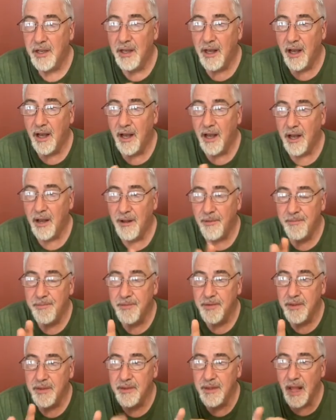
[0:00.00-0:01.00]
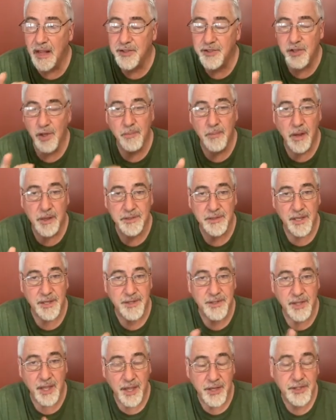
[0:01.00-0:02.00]
um, not so much
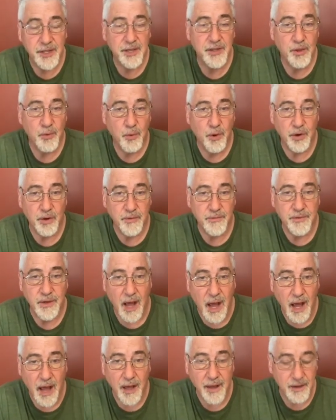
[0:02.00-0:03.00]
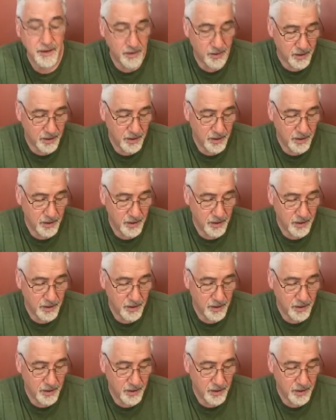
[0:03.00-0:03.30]
as teaching the Word of God.